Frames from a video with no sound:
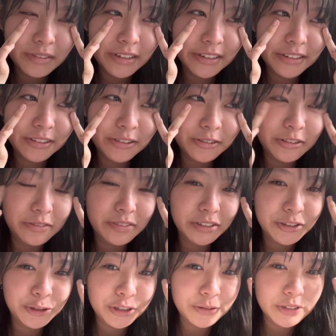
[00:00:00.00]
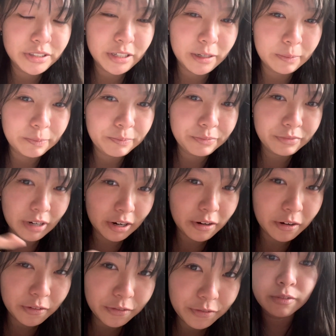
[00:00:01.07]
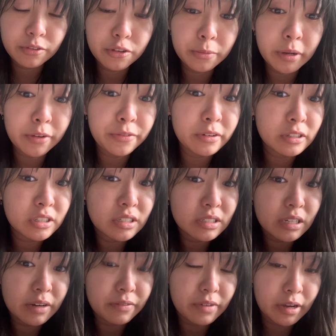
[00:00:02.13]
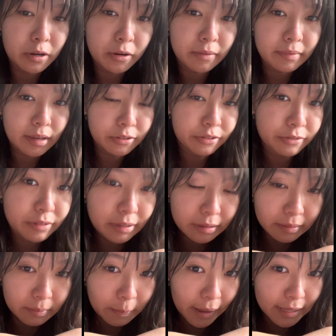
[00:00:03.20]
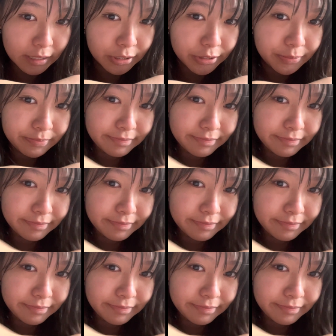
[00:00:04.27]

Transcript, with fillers: 32 over 3 which I'm proud of. To my future self, I hope you're doing better.